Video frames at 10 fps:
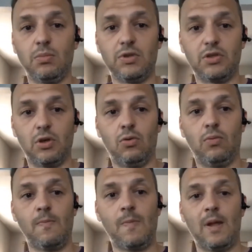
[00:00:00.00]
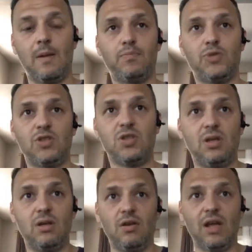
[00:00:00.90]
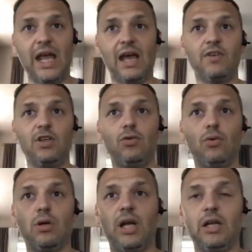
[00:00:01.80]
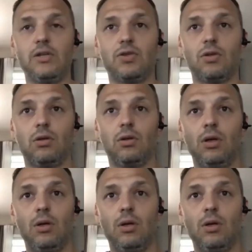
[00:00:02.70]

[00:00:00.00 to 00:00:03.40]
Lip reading: So just having your answer